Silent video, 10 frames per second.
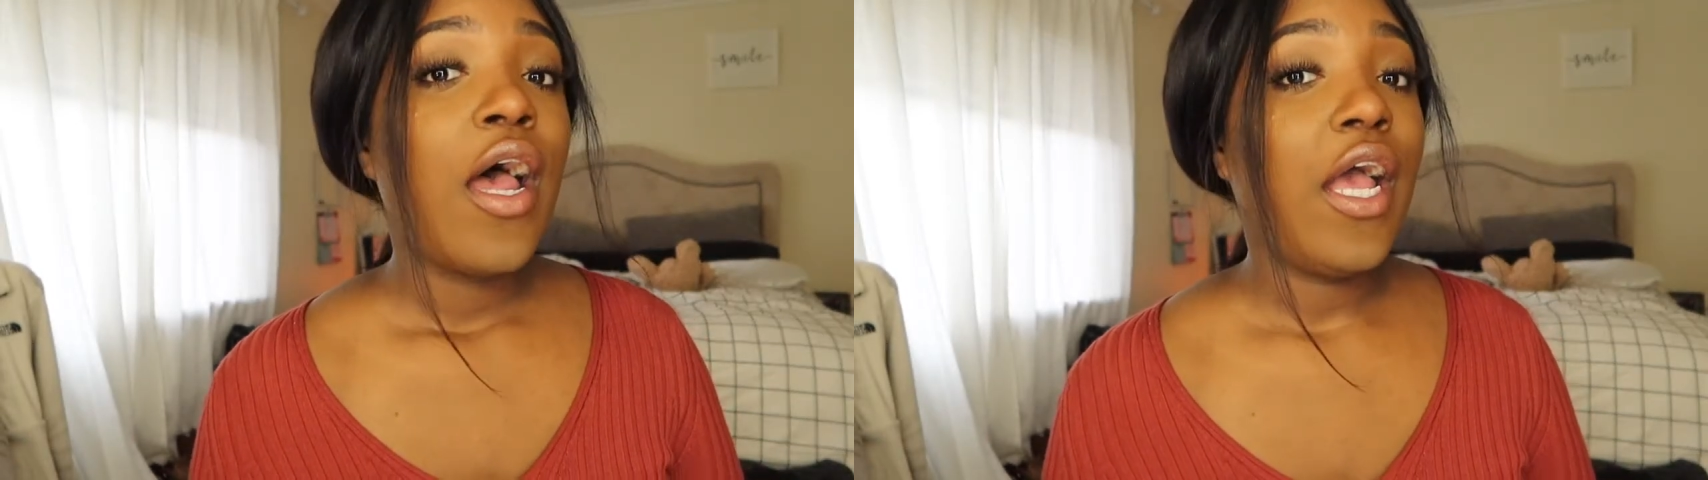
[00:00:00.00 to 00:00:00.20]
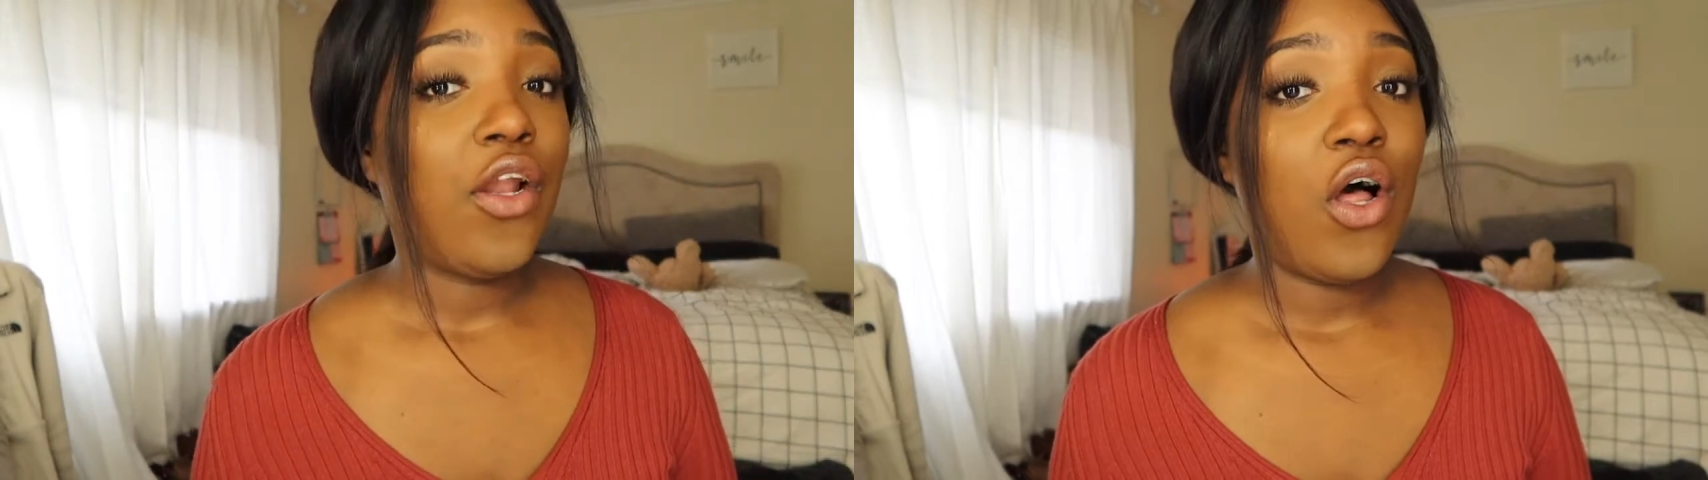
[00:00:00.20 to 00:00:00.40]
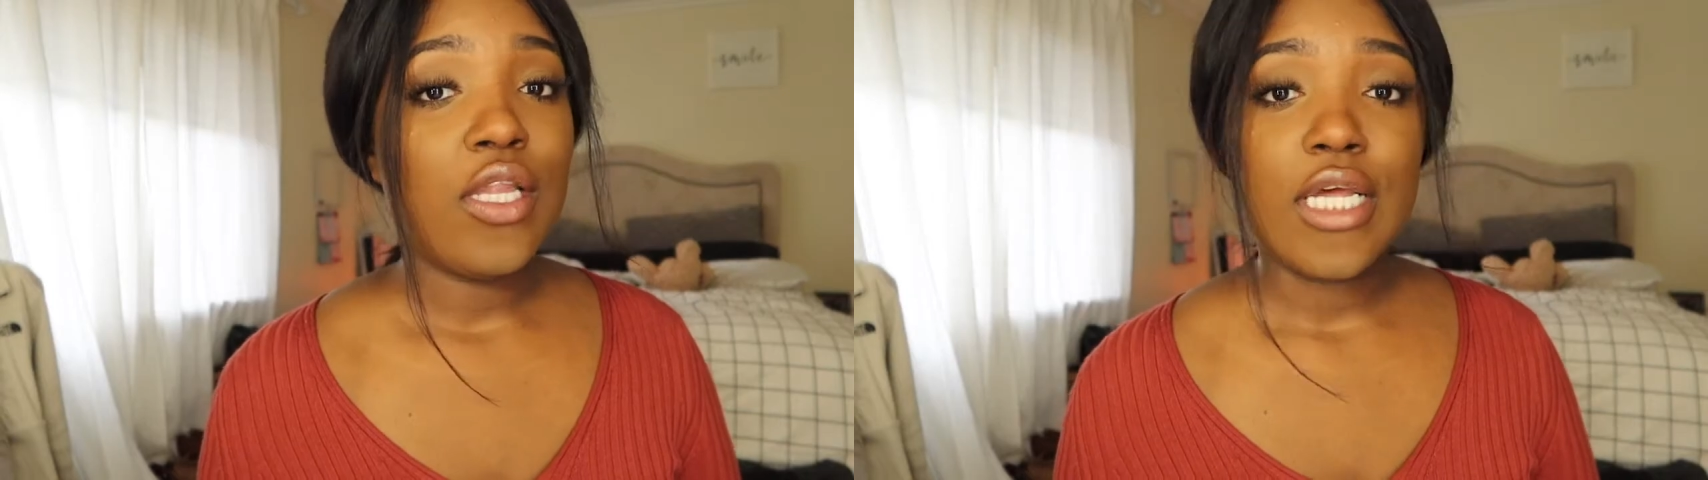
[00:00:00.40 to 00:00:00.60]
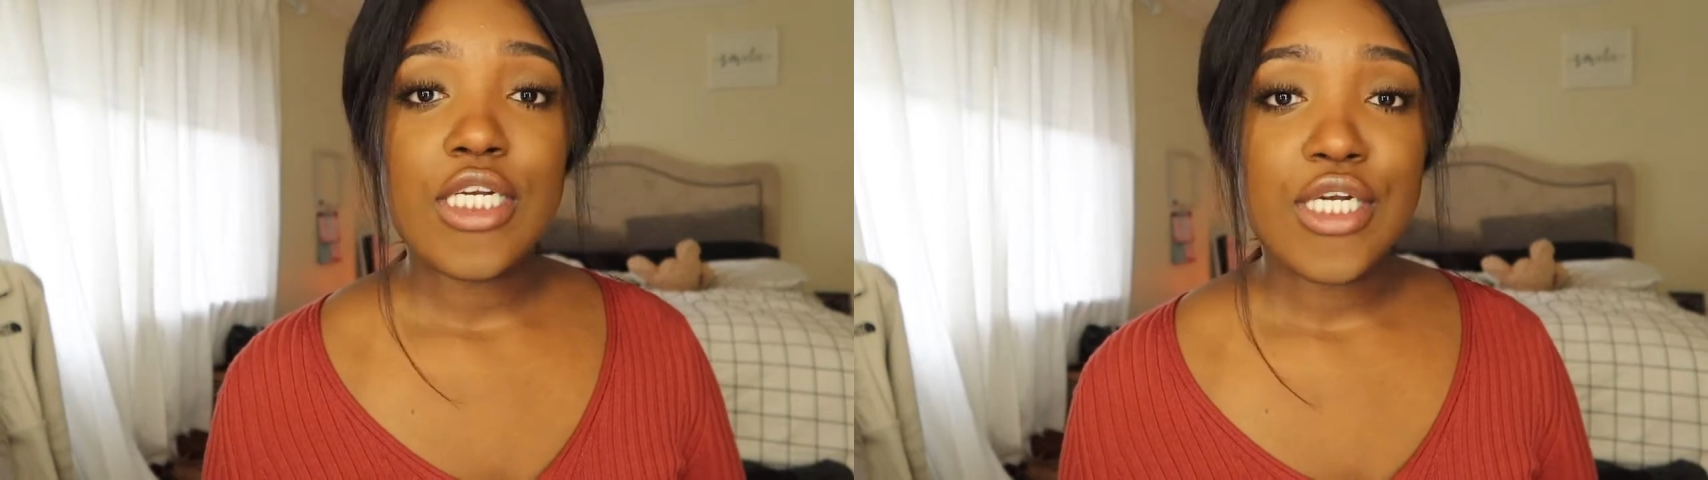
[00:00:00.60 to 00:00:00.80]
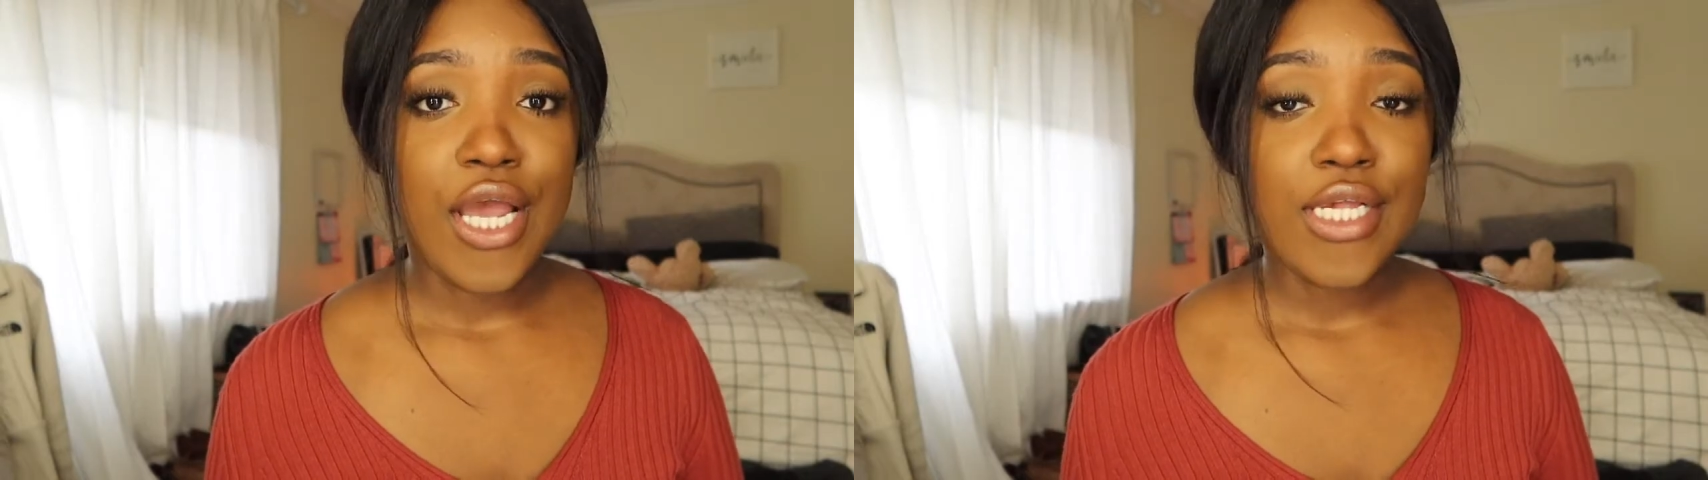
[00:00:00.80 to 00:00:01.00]
and all that
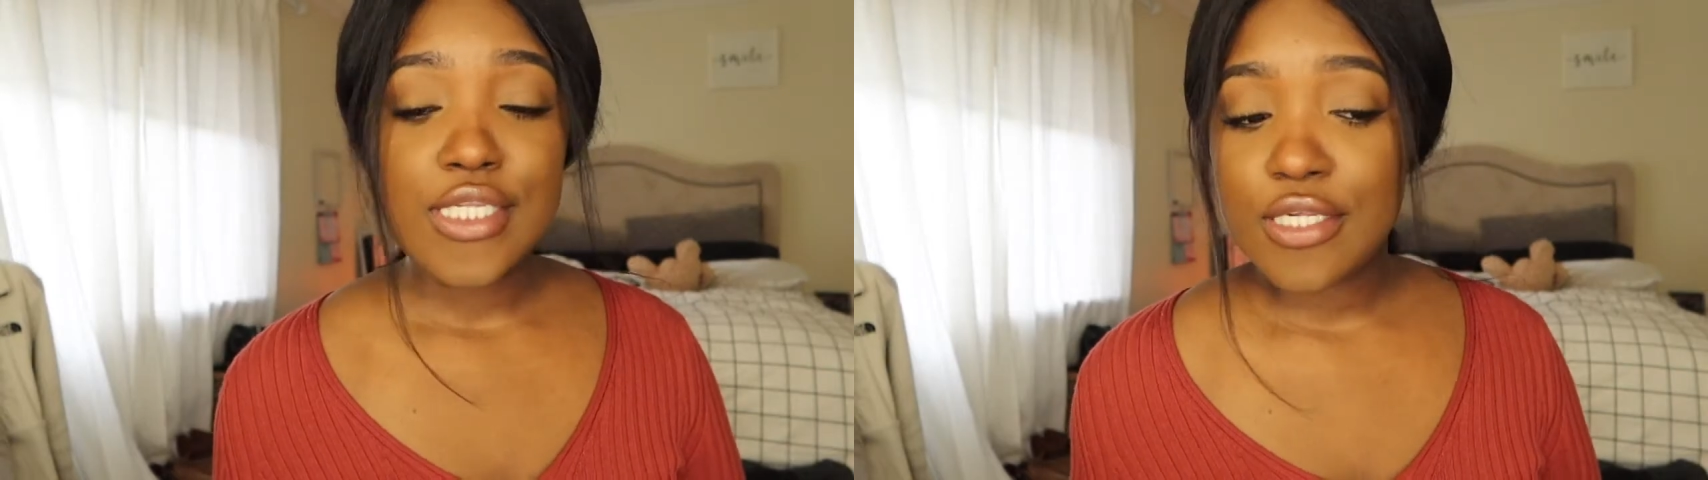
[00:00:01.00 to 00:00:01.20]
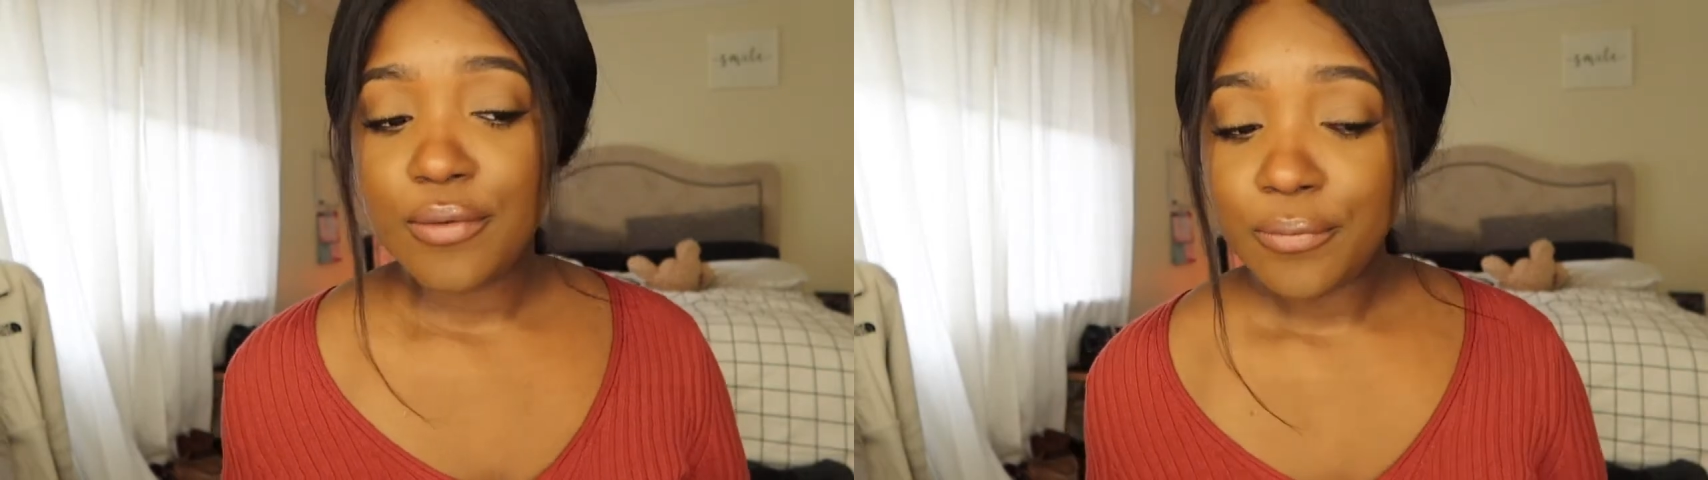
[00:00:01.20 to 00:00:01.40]
jazz.